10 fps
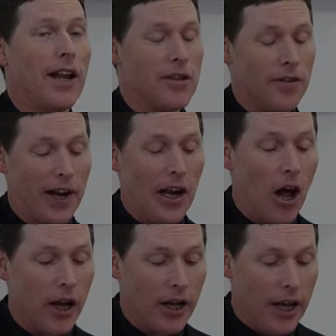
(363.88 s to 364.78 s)
and there's a very
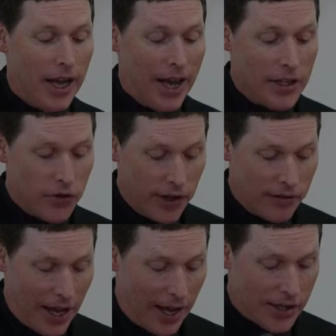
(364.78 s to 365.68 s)
long history
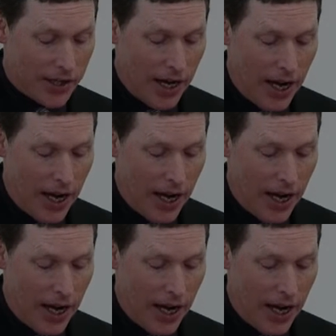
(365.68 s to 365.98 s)
of that.